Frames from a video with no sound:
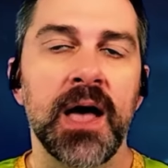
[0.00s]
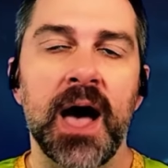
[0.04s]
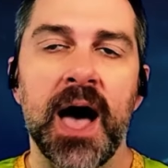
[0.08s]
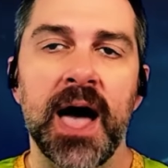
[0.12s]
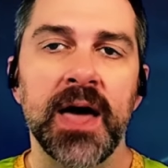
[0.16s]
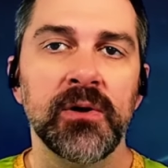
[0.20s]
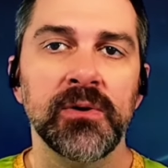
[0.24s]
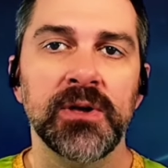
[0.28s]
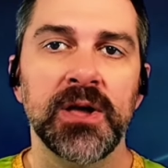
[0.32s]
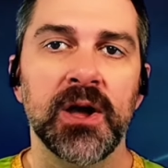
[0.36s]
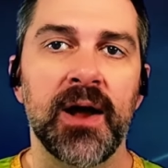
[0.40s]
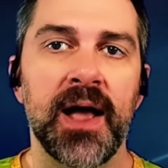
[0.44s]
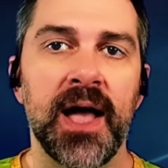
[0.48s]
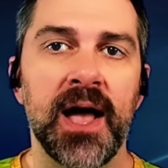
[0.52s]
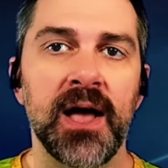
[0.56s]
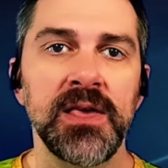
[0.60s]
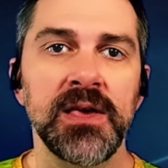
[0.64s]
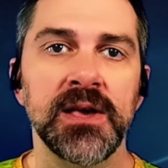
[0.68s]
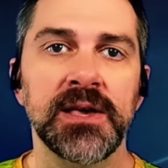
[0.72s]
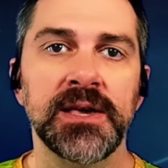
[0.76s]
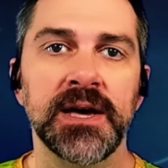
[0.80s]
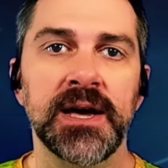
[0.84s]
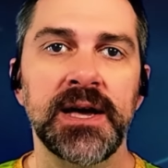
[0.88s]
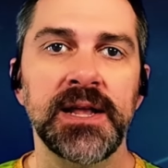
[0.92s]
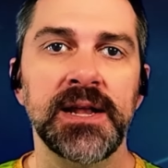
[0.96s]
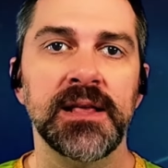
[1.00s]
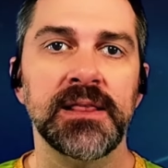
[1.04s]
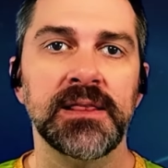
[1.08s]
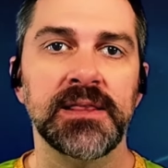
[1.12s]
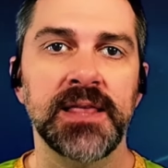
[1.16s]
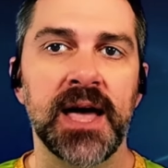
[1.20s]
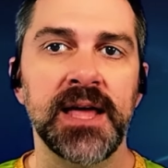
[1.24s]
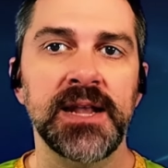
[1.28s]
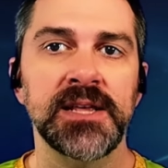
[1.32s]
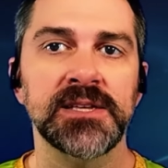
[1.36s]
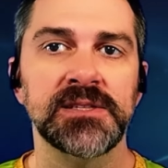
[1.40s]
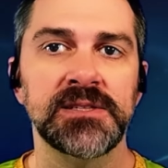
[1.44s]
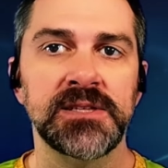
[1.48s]
I don't care how you cut it,
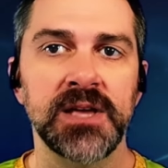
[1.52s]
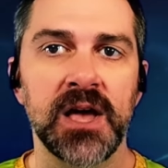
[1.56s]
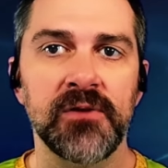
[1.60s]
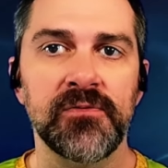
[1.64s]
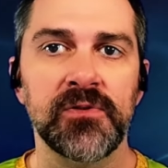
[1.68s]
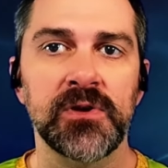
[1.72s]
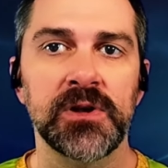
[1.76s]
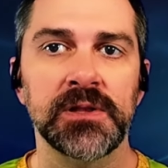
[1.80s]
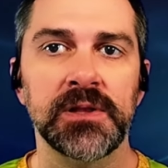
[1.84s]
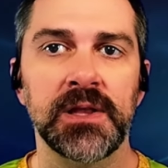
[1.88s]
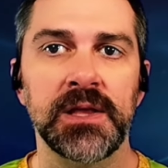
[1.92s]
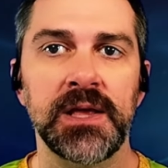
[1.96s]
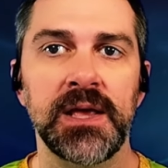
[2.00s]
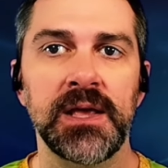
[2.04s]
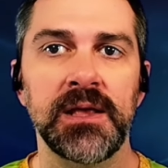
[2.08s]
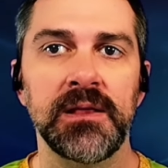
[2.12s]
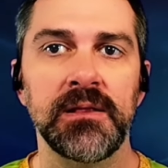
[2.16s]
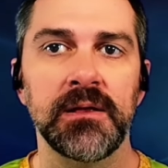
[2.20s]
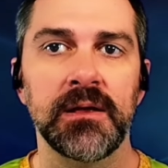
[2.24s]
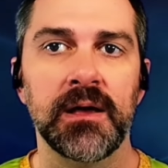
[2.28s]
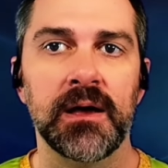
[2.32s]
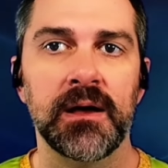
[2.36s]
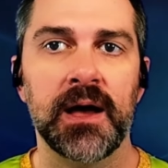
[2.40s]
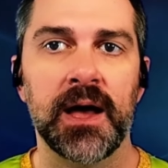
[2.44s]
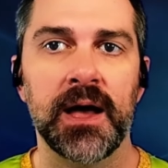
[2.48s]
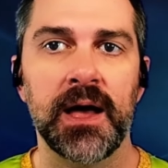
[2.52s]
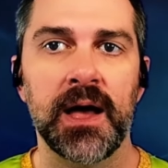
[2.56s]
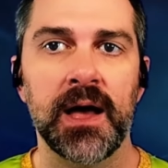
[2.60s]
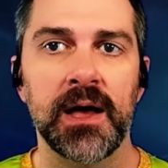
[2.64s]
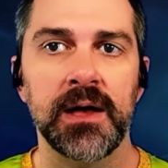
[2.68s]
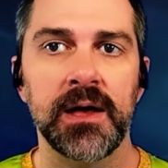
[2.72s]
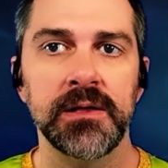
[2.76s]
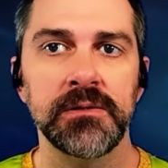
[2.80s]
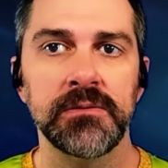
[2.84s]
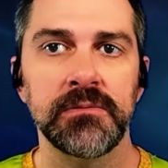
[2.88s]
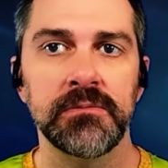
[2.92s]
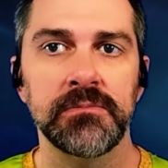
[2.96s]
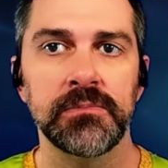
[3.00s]
that is definitely
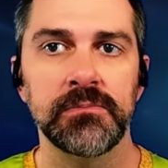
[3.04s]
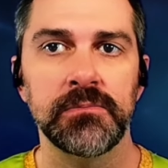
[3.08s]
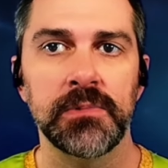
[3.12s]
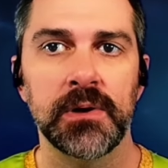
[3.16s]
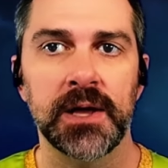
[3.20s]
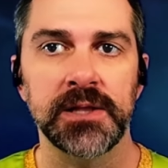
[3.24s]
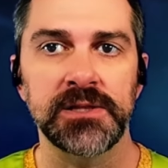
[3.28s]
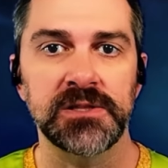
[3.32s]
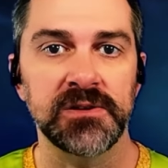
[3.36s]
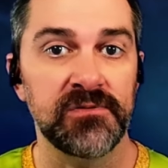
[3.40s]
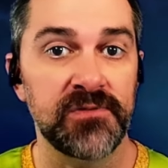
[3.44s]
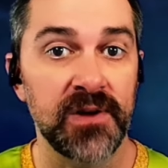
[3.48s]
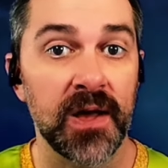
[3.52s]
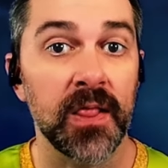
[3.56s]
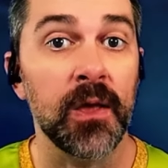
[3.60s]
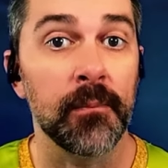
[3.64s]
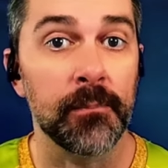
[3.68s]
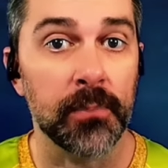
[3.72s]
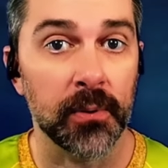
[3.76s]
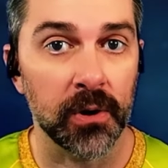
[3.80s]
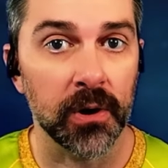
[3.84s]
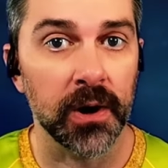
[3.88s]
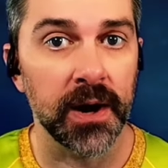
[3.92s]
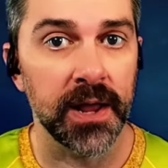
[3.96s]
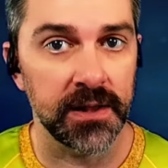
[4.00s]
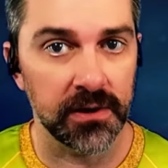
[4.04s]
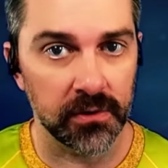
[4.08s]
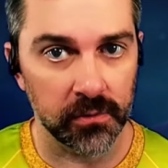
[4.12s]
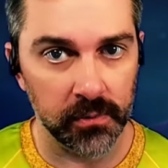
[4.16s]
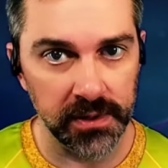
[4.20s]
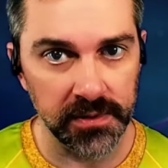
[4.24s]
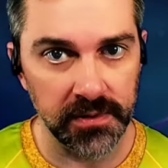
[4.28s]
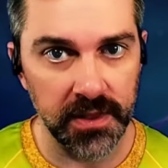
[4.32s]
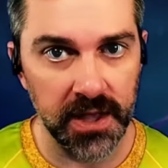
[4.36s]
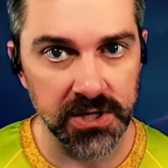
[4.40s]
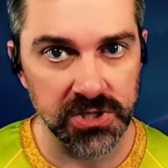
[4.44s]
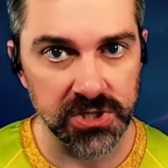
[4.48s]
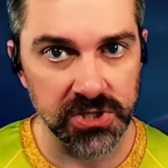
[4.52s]
a developer in a
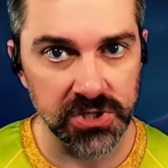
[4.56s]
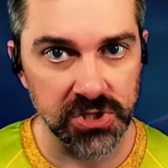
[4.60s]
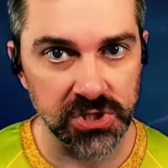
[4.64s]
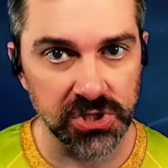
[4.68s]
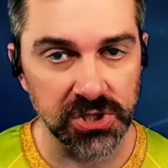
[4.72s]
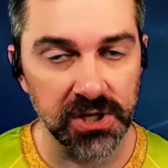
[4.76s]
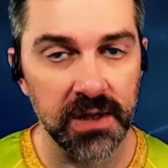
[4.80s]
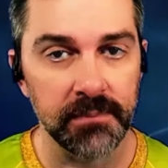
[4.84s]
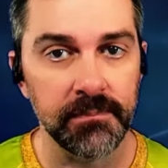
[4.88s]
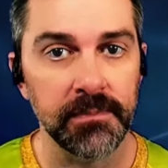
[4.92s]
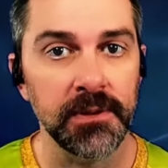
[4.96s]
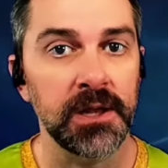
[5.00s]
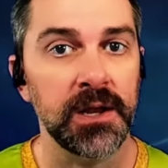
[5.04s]
relationship.